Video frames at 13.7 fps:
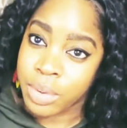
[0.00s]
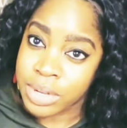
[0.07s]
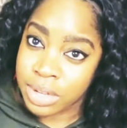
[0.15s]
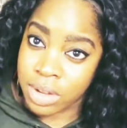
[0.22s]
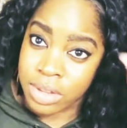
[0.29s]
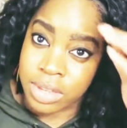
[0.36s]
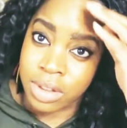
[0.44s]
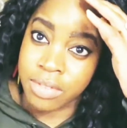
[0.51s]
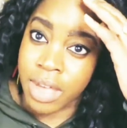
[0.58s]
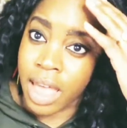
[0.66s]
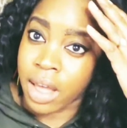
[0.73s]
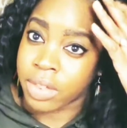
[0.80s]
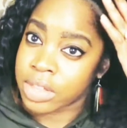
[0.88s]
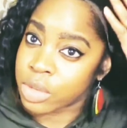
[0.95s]
results of
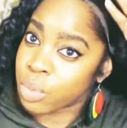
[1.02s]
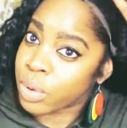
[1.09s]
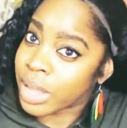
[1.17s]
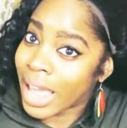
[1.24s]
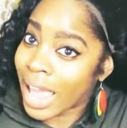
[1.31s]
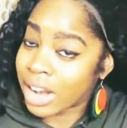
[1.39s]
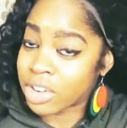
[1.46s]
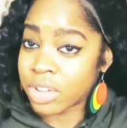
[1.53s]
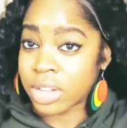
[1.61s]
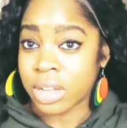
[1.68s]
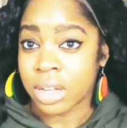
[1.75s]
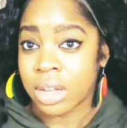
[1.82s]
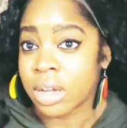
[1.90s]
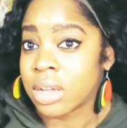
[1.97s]
how this wig
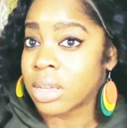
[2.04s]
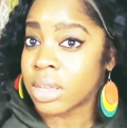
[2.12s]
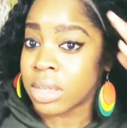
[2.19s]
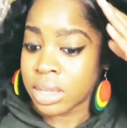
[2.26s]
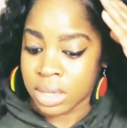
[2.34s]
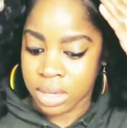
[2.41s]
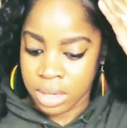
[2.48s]
actually looks.